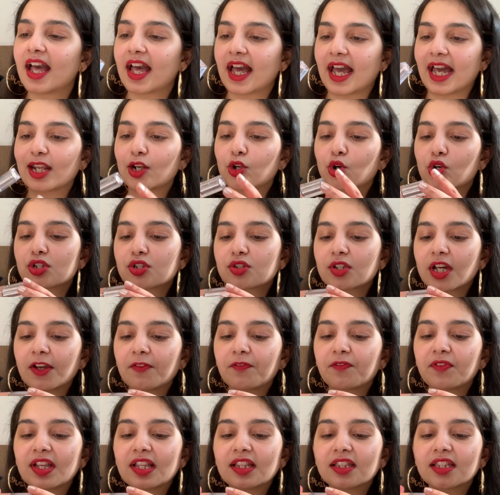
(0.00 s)
And also I
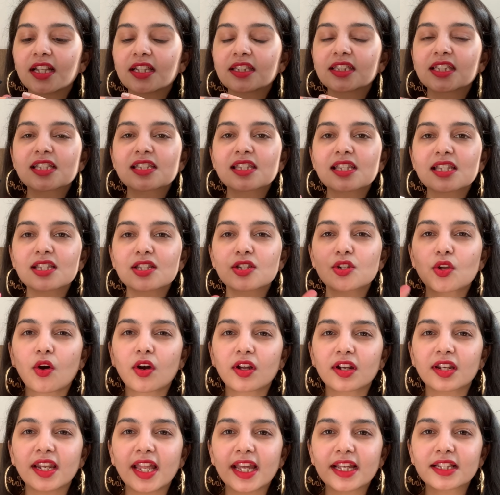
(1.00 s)
feel that this is
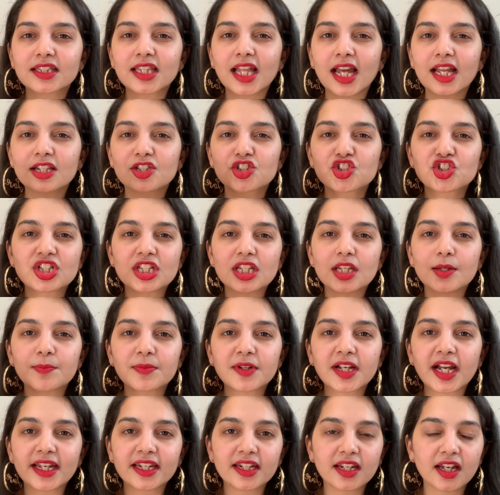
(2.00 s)
not like that cheap
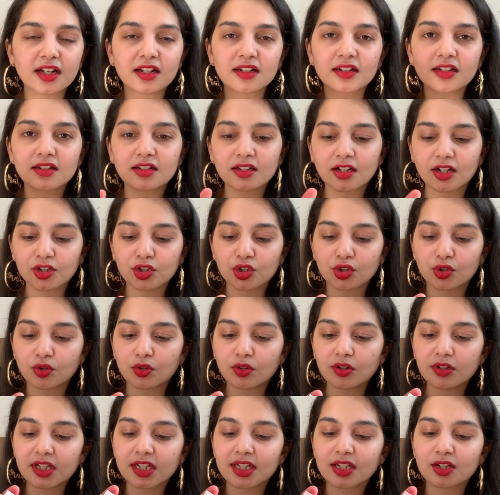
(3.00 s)
kind of glitter, you
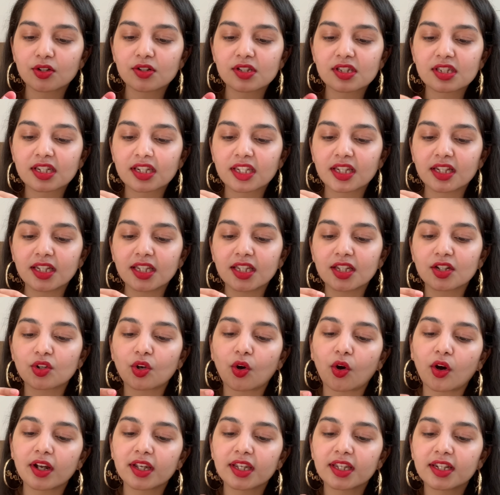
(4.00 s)
know, it looks really
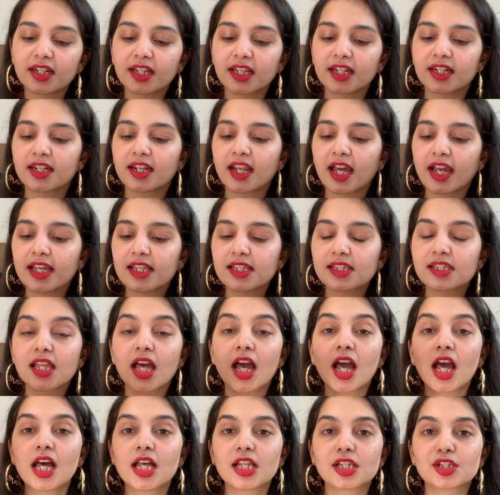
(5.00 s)
royal and nice.
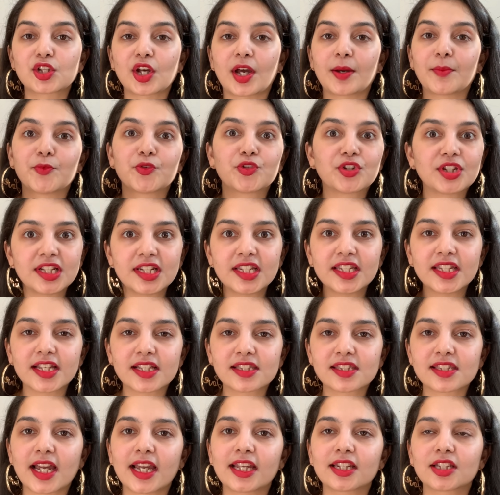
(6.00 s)
So I'm really
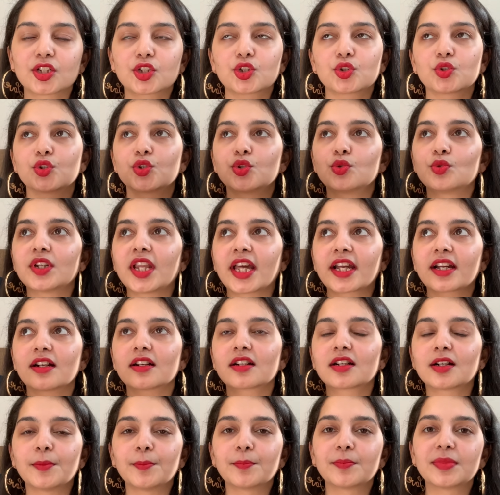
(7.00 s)
excited to do like a
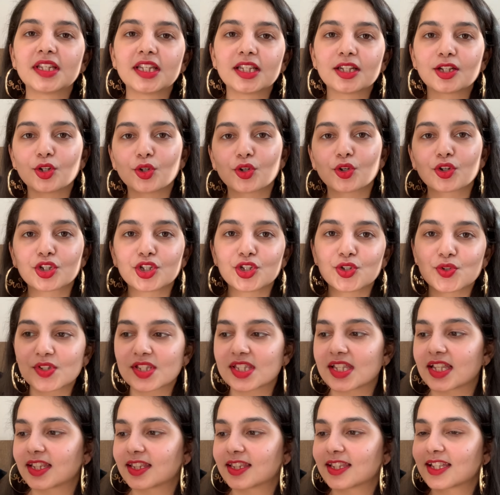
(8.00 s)
complete look
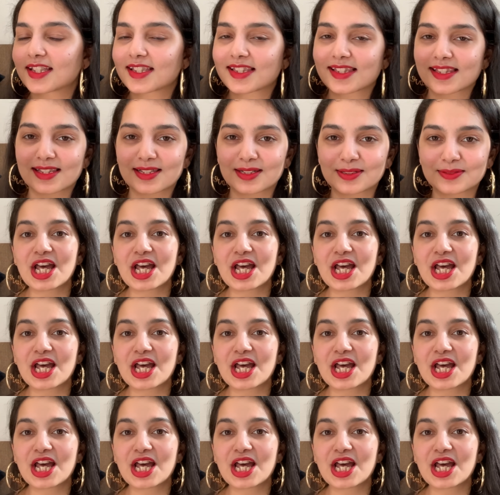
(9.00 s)
using this.